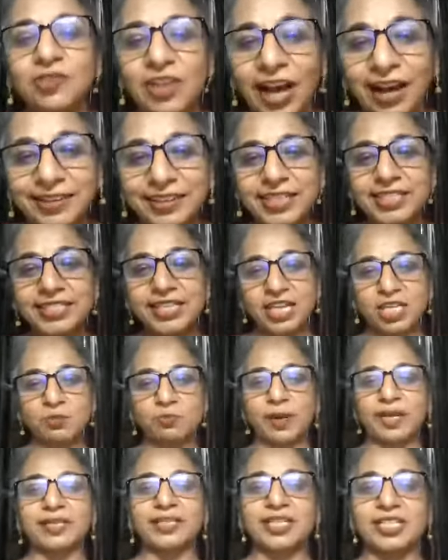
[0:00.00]
others'
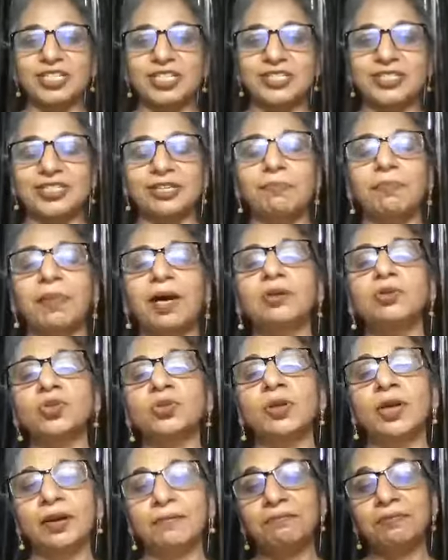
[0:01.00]
expectations about
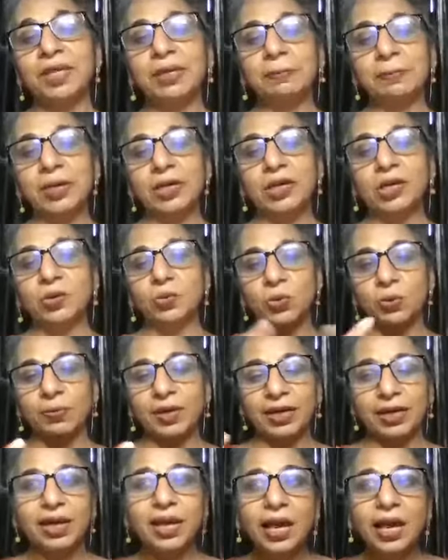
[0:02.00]
me being a woman.